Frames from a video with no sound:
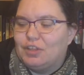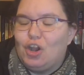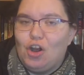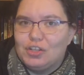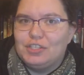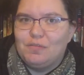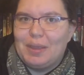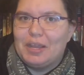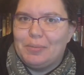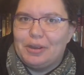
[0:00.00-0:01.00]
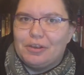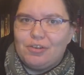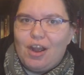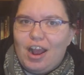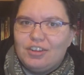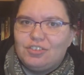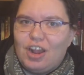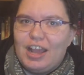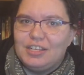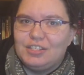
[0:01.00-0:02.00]
The cost of being a bone crier
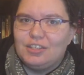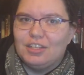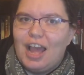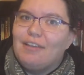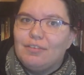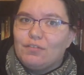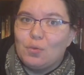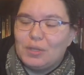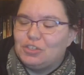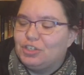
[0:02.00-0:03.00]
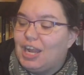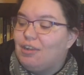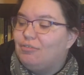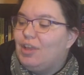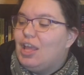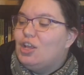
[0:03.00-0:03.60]
is the life of your one true love.